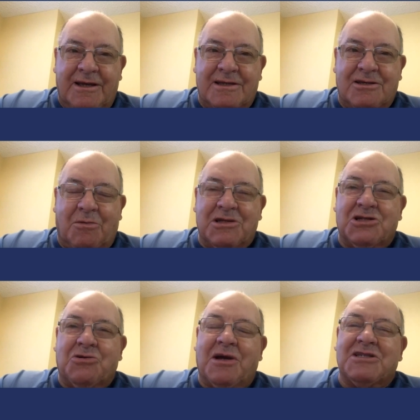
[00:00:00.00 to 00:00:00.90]
it's so much
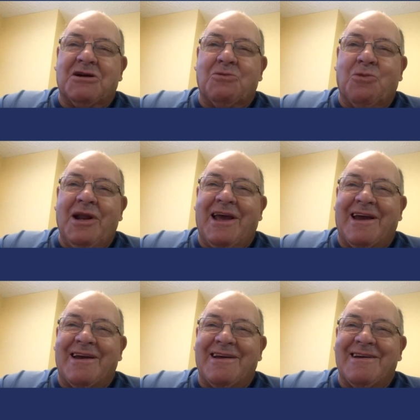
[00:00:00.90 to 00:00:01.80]
stress on
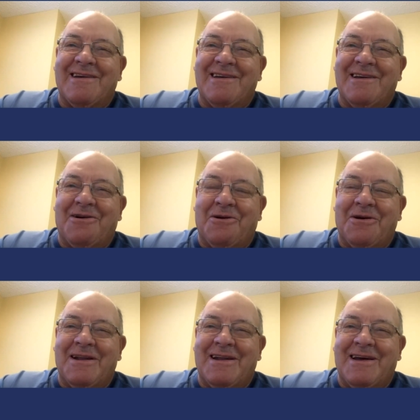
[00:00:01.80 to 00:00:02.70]
winning you know
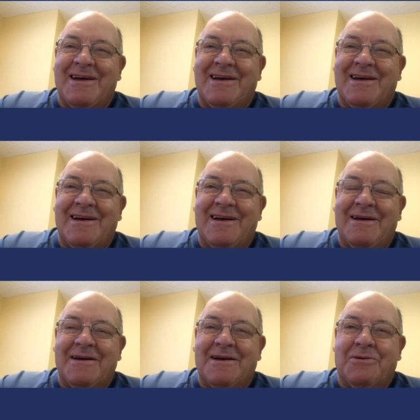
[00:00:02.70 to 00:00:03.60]
and uh, i
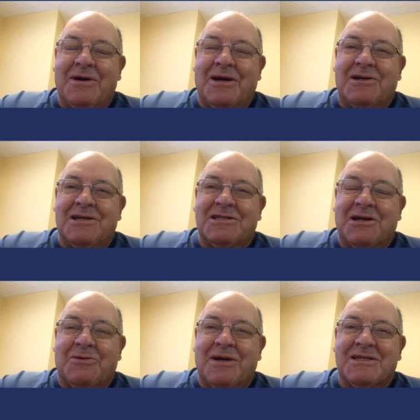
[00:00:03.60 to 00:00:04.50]
had a quick just
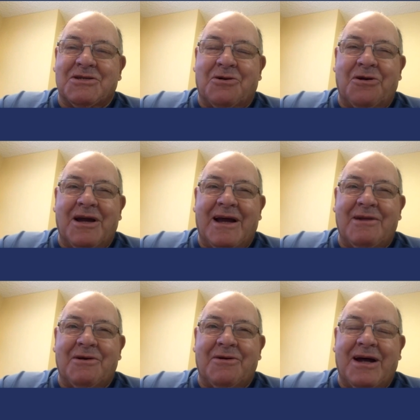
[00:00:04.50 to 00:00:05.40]
a quick story i
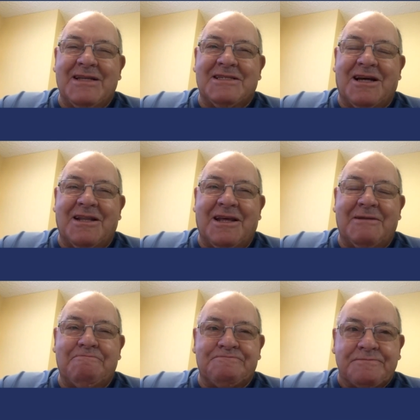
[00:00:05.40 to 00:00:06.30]
had a grandson
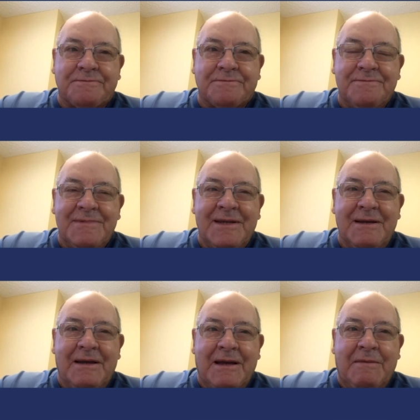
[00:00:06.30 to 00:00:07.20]
that
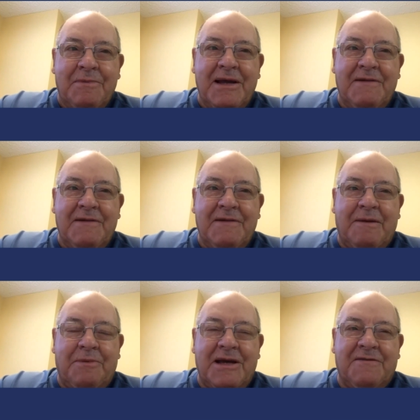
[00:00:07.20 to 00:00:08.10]

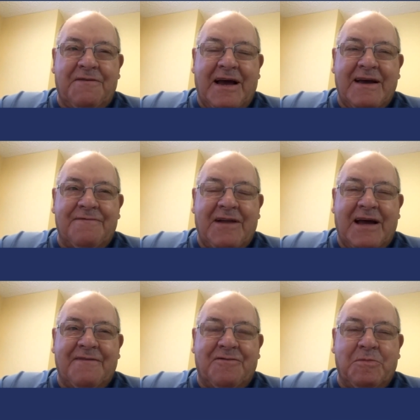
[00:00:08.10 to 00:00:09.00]
played plays flag,
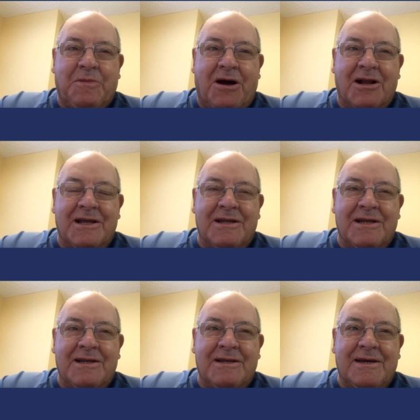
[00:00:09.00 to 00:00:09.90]
flag football in
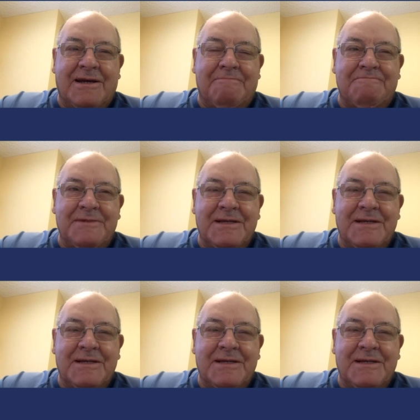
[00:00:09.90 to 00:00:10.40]
in um,